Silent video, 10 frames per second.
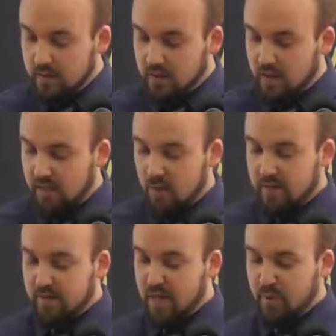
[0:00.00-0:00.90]
So I want
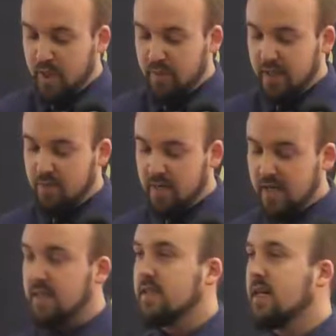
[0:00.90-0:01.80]
to wrap it up here. I'm not
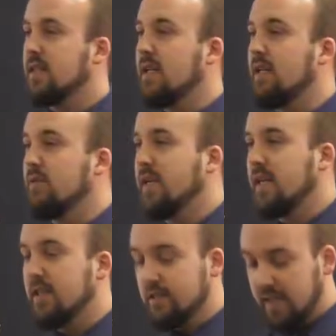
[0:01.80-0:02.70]
going to talk long. We
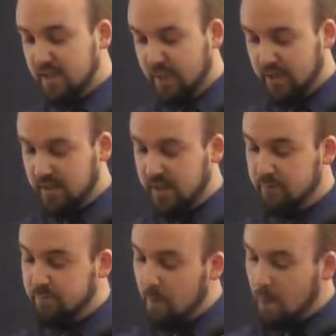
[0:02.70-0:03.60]
got other great speakers
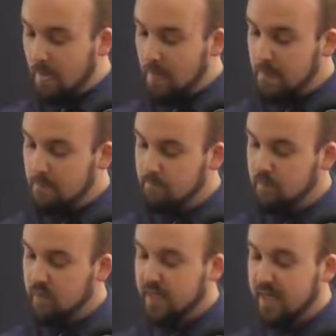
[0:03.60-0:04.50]
here.
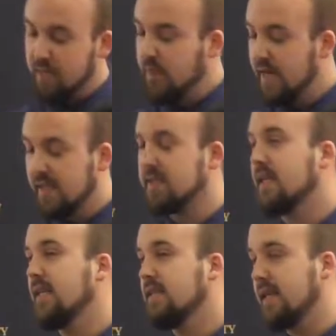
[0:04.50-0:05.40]
Campaigning is
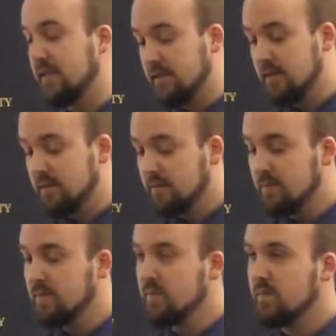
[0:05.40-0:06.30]
like sales,
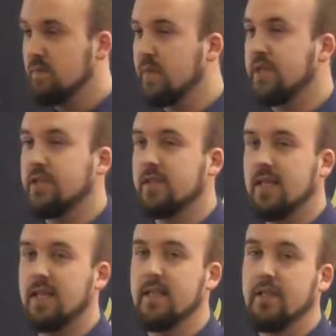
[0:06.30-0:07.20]
but you're
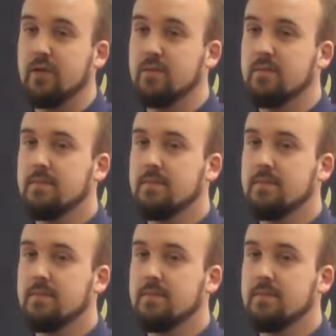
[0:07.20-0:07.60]
selling you.